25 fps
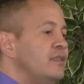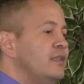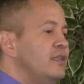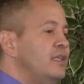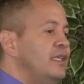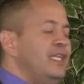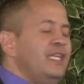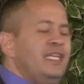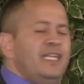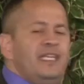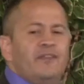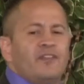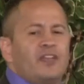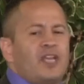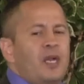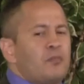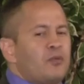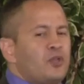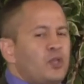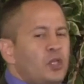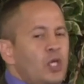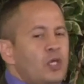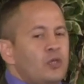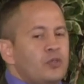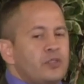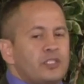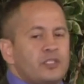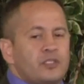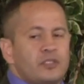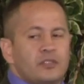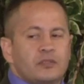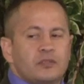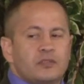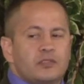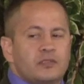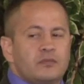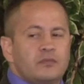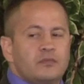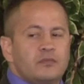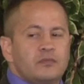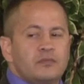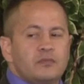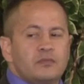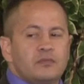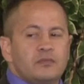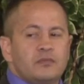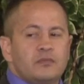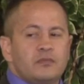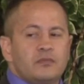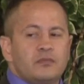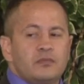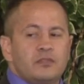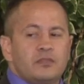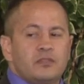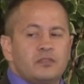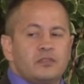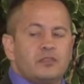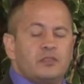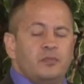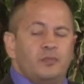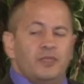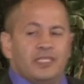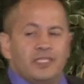He didn't even come close to